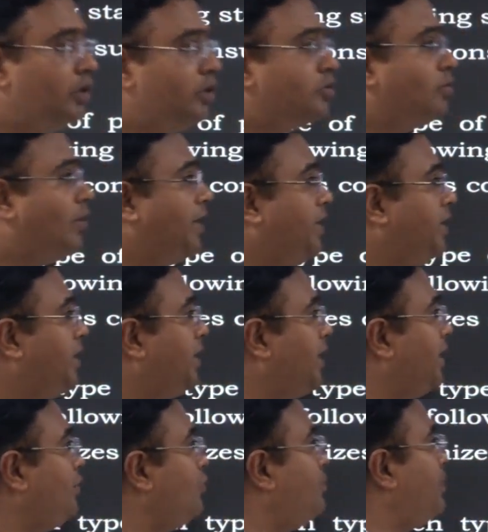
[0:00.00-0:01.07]
So
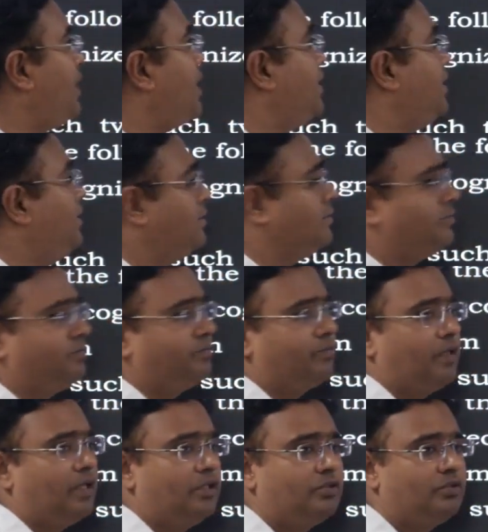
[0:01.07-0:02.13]
indicative planning,
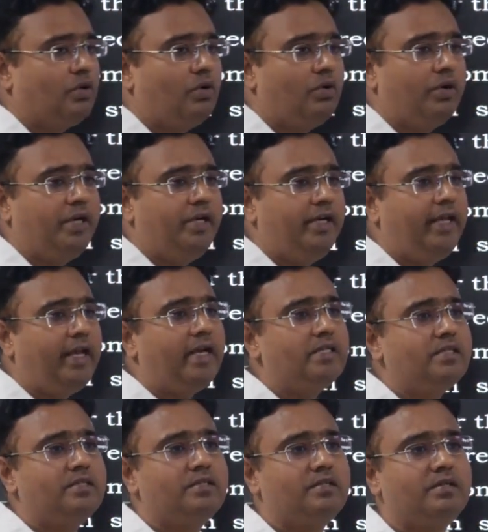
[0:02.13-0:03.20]
so
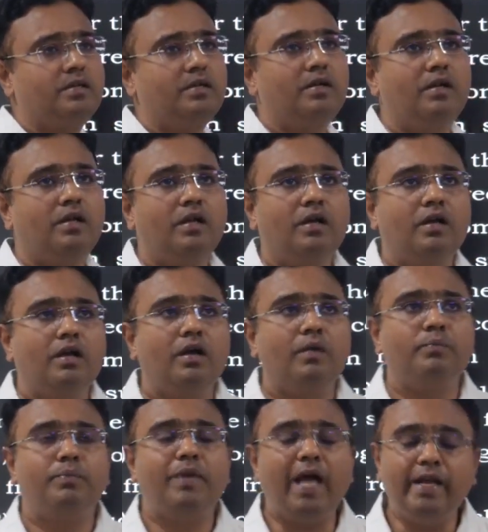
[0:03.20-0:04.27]
India's
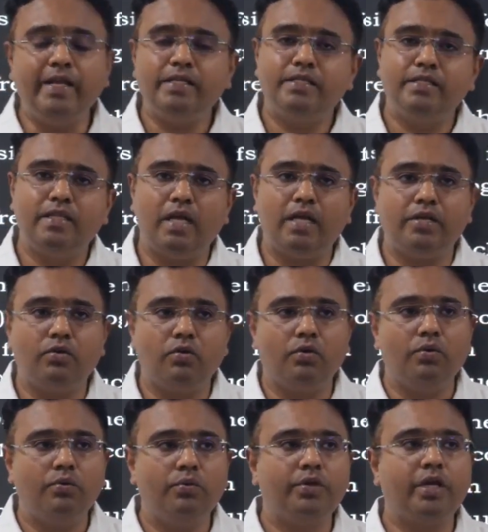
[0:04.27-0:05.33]
planning
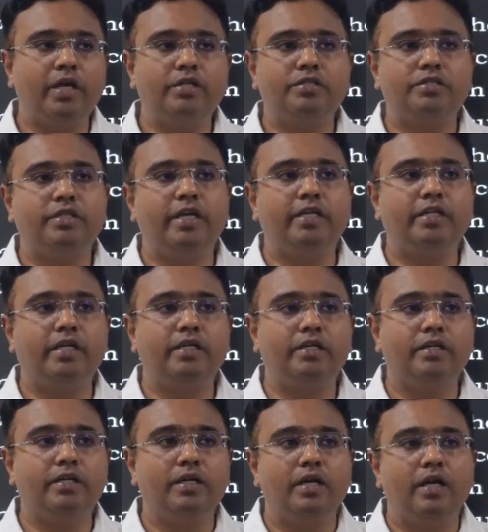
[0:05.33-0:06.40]
scenario, we can say that
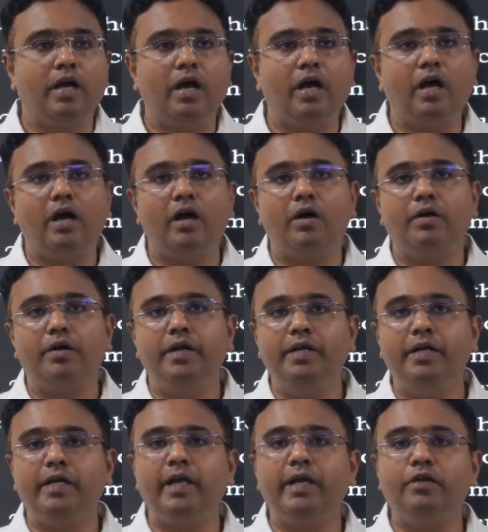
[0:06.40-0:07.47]

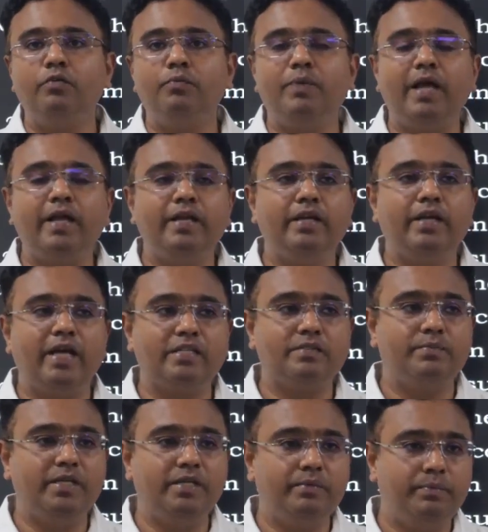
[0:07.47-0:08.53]
indicative planning has
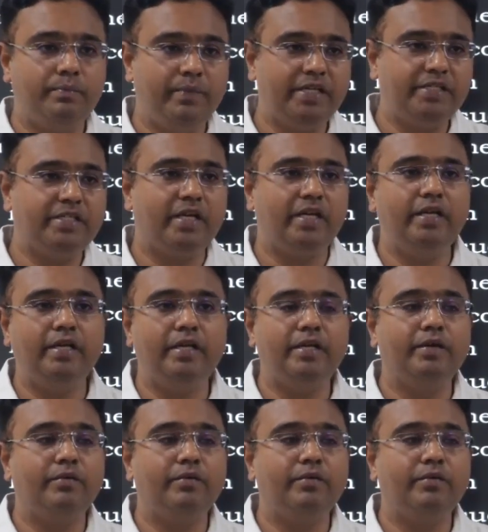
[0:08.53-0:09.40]
been majorly